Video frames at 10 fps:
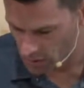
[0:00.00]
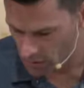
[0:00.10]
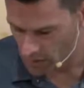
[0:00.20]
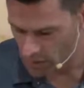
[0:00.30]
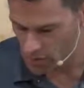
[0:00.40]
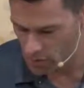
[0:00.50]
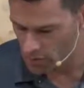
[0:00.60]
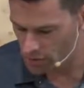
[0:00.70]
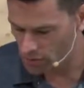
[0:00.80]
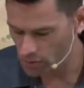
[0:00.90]
What did you
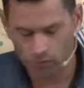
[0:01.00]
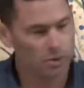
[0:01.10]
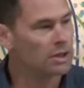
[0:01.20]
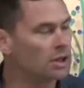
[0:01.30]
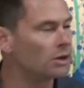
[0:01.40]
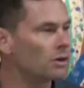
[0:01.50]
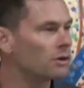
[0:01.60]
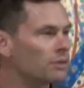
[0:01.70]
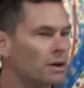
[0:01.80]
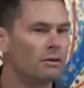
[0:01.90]
do when the
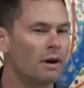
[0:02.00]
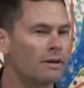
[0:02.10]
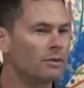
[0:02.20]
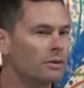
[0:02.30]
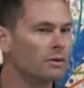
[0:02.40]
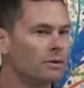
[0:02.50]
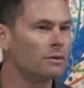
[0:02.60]
earth unraveled?